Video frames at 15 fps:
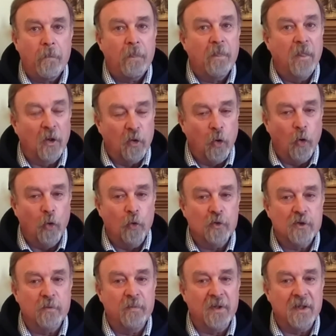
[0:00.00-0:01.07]
The call
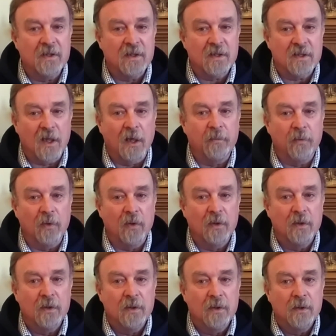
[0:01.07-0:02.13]
to be a disciple
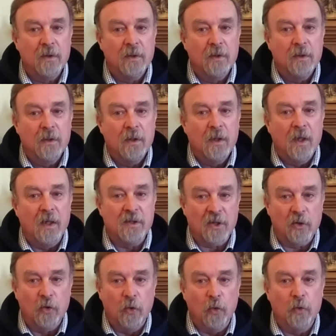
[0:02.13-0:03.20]
is a
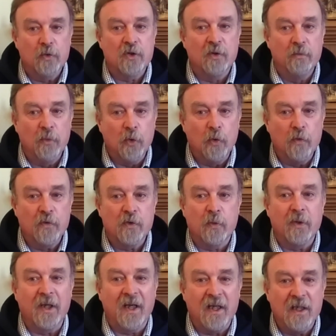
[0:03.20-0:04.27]
call to move to
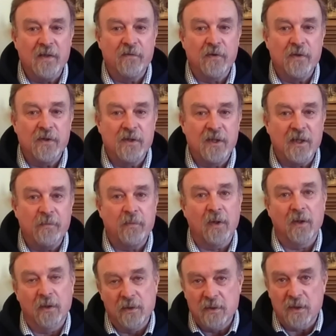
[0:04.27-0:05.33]
an even deeper
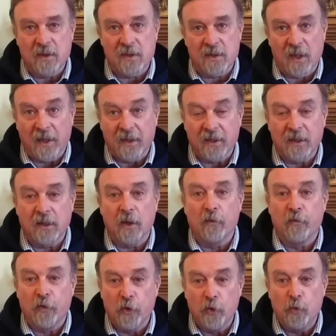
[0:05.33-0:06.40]
understanding
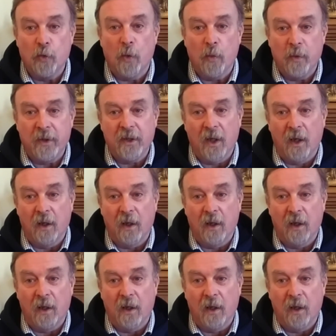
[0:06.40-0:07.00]
of who we